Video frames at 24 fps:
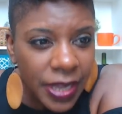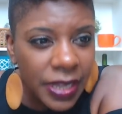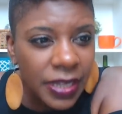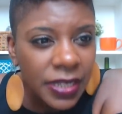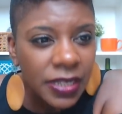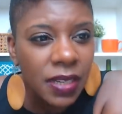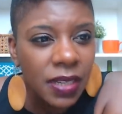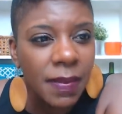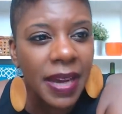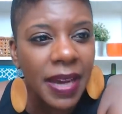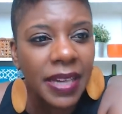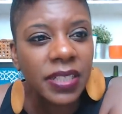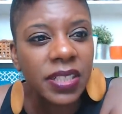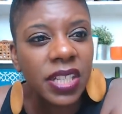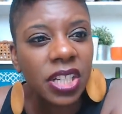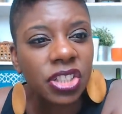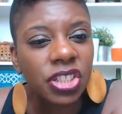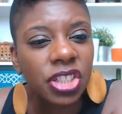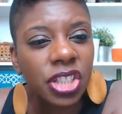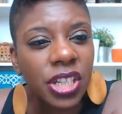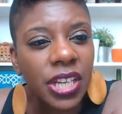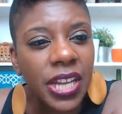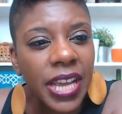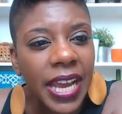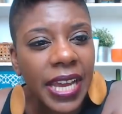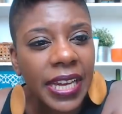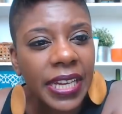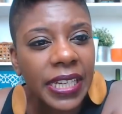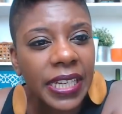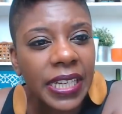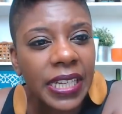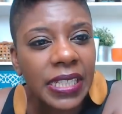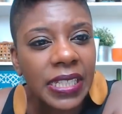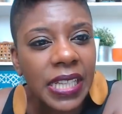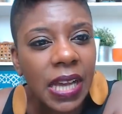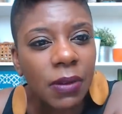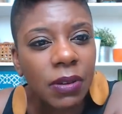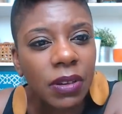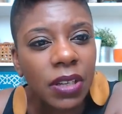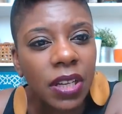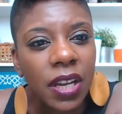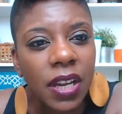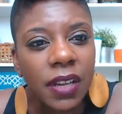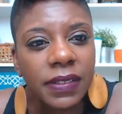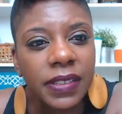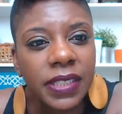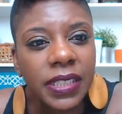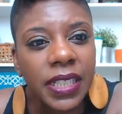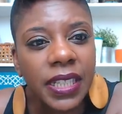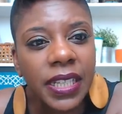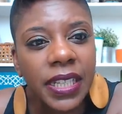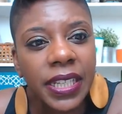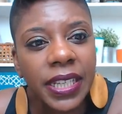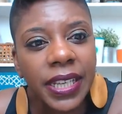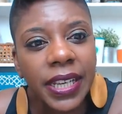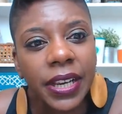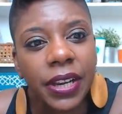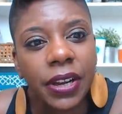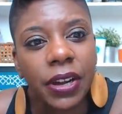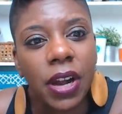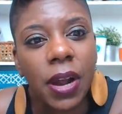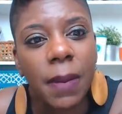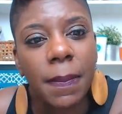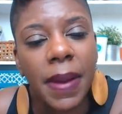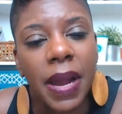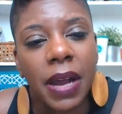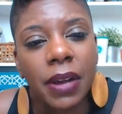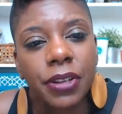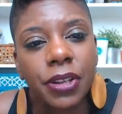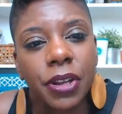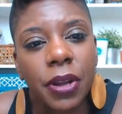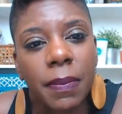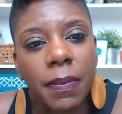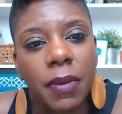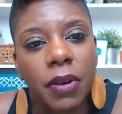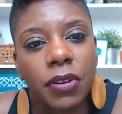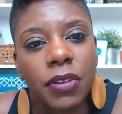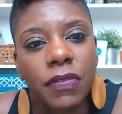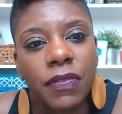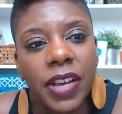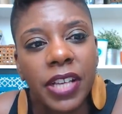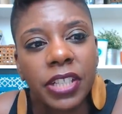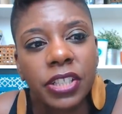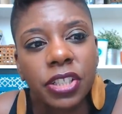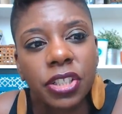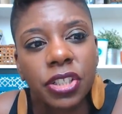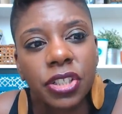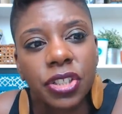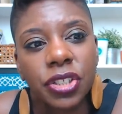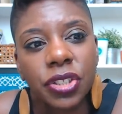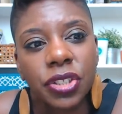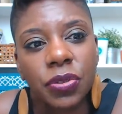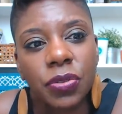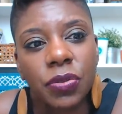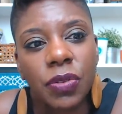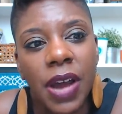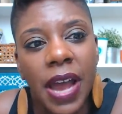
Somebody says shenanigans. I would love to hear about your motivation too.